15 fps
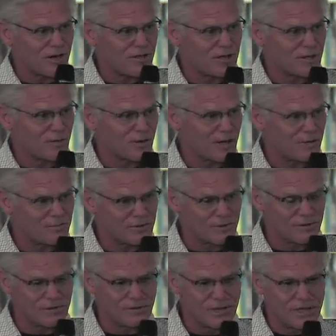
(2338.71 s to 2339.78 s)
I think we're up
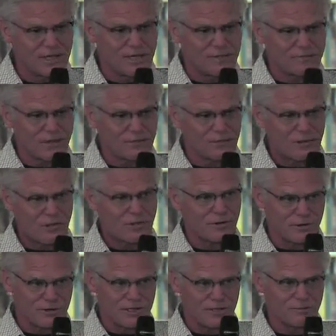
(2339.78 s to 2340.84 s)
to probably
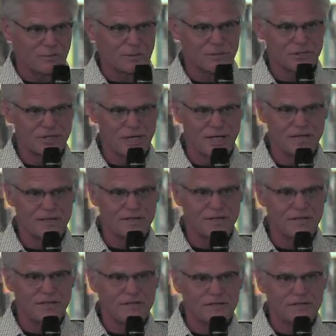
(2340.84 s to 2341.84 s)
13%.